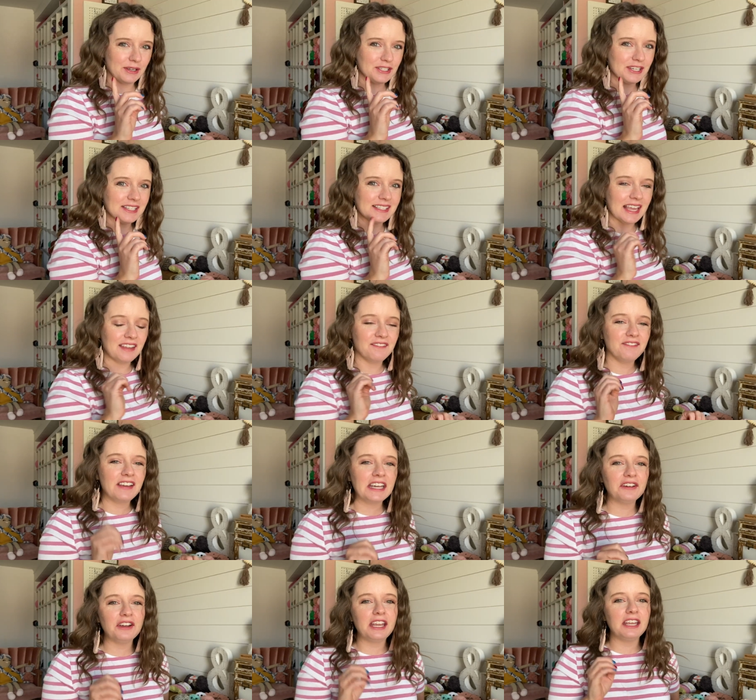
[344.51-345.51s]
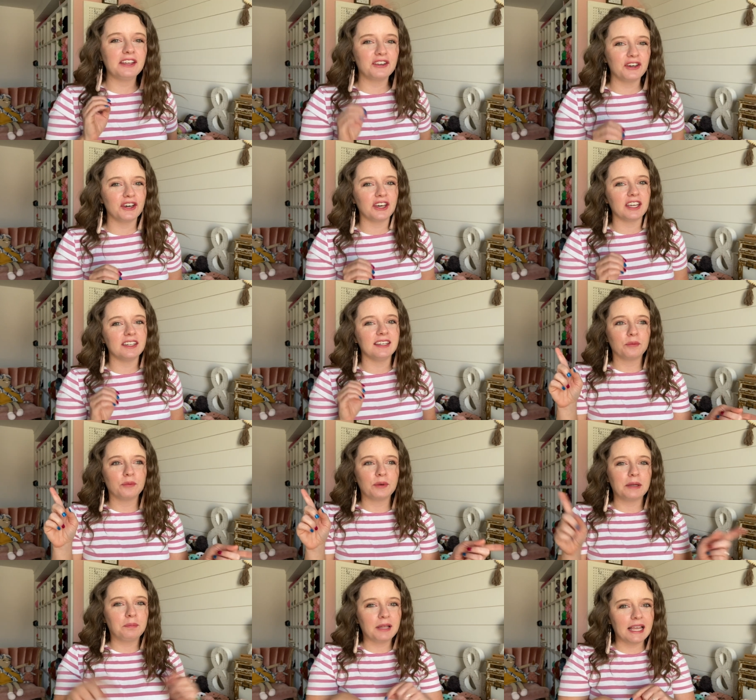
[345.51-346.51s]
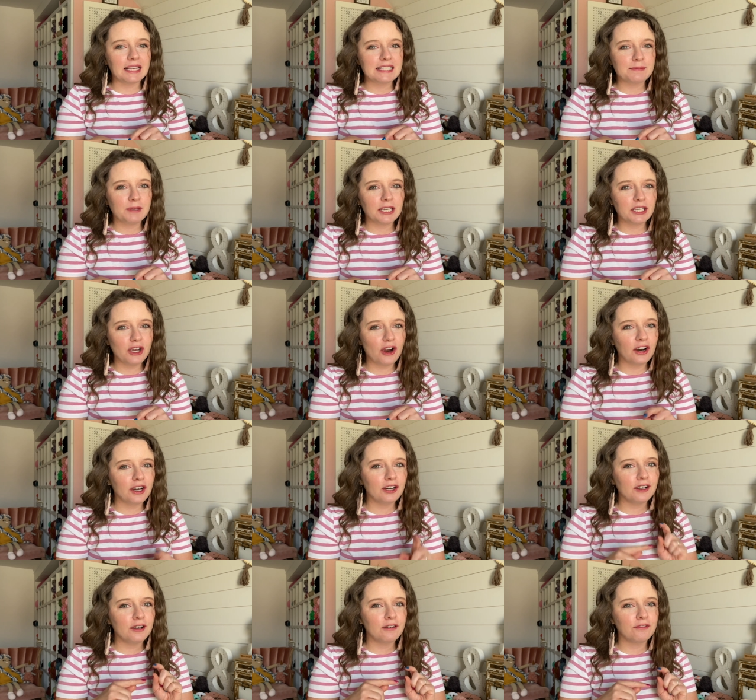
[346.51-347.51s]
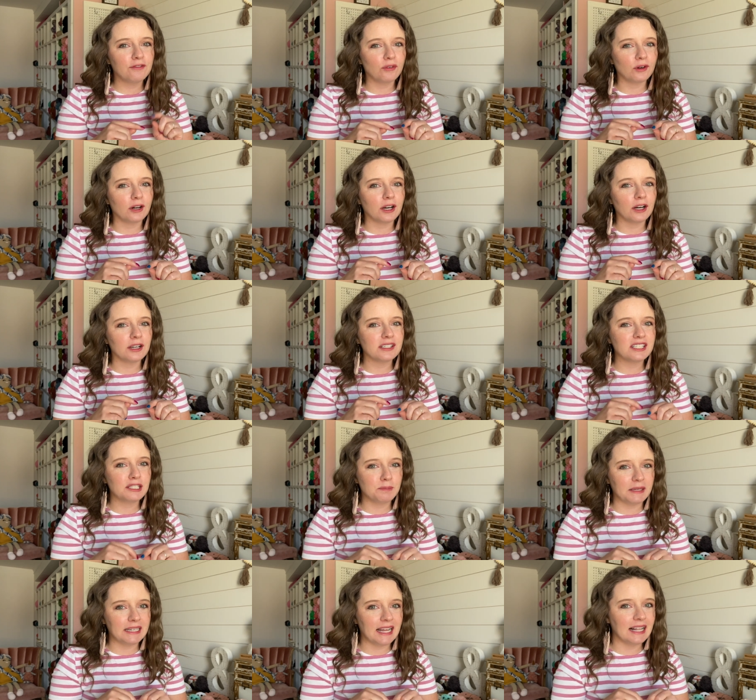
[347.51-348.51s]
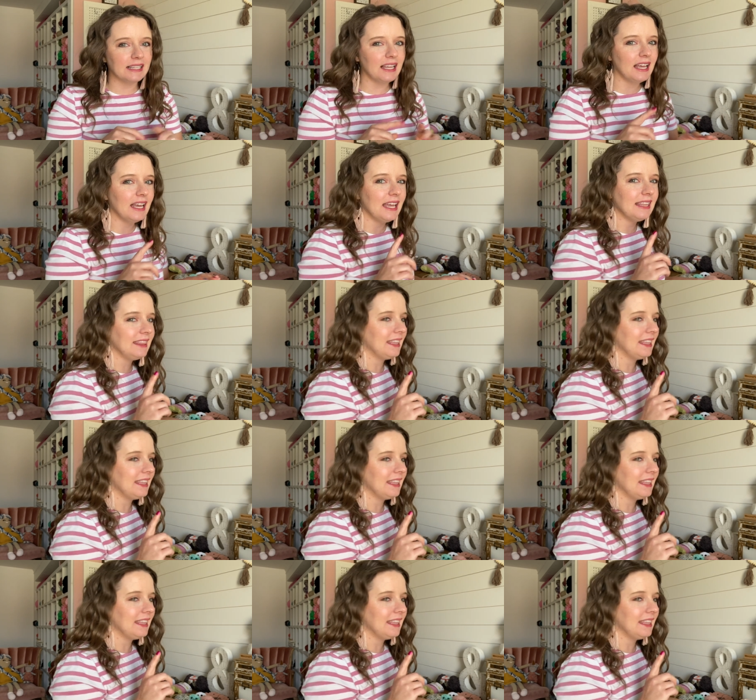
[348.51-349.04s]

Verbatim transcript: is a very good replacement yarn for Spinella, and